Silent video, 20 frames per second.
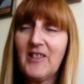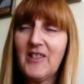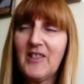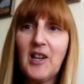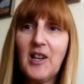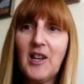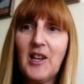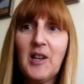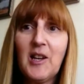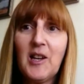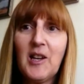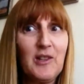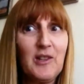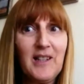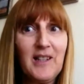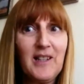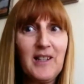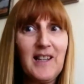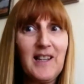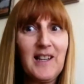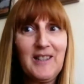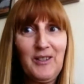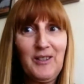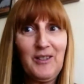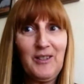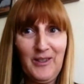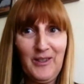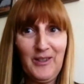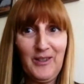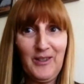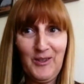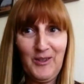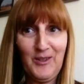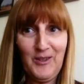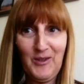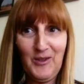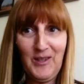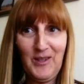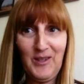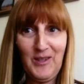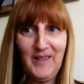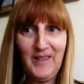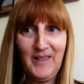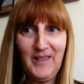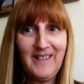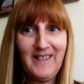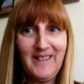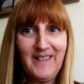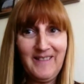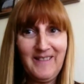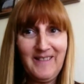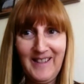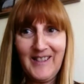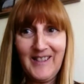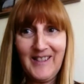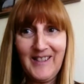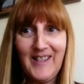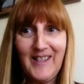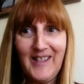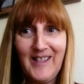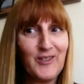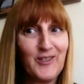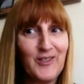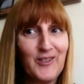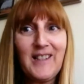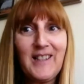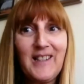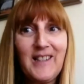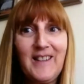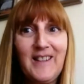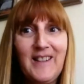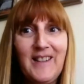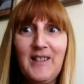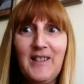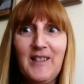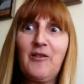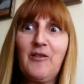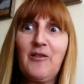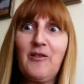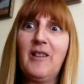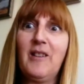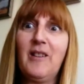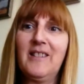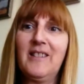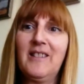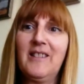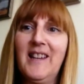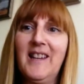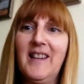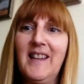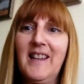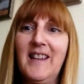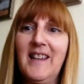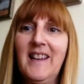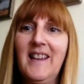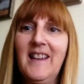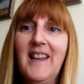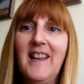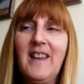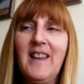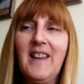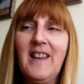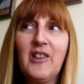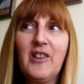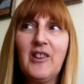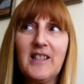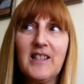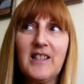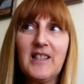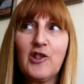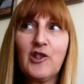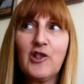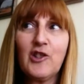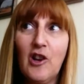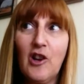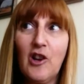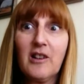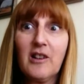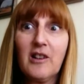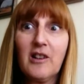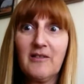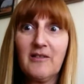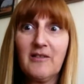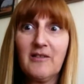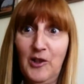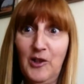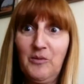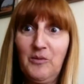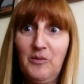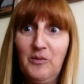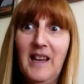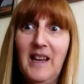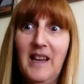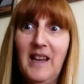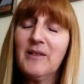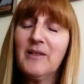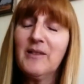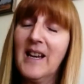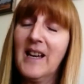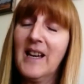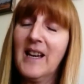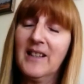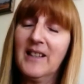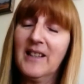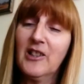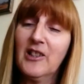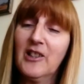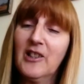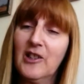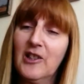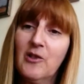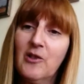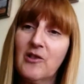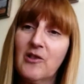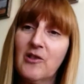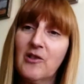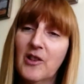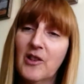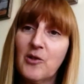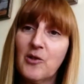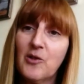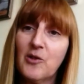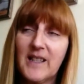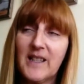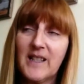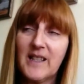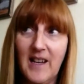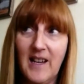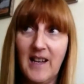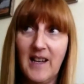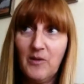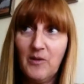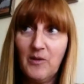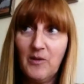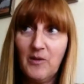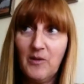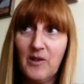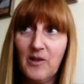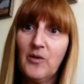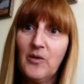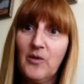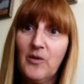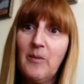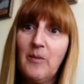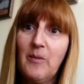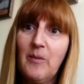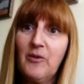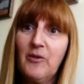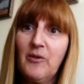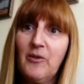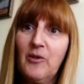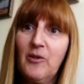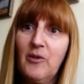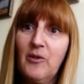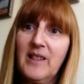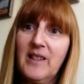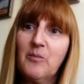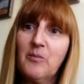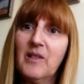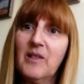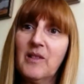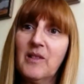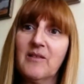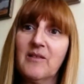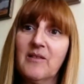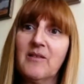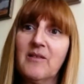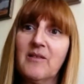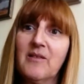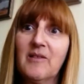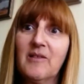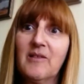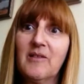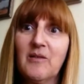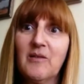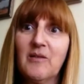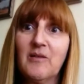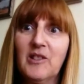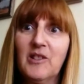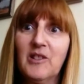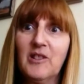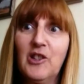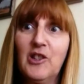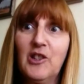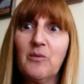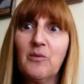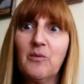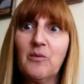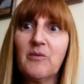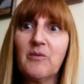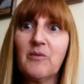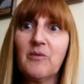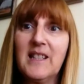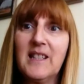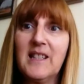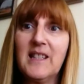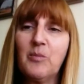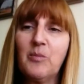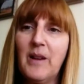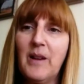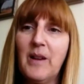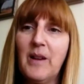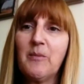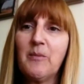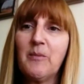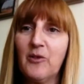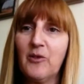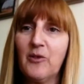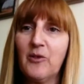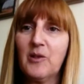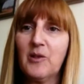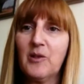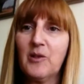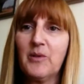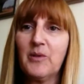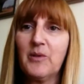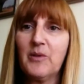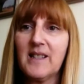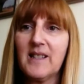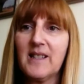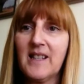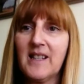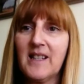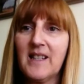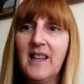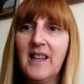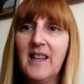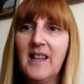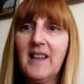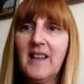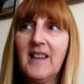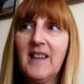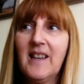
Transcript: at the time, you're so delighted that you finished the treatment, and psychologically, that's a great thing. That it's a shock that how downhill you go during those 2 weeks. And I was told that beforehand, and they did prepare me for it, but it's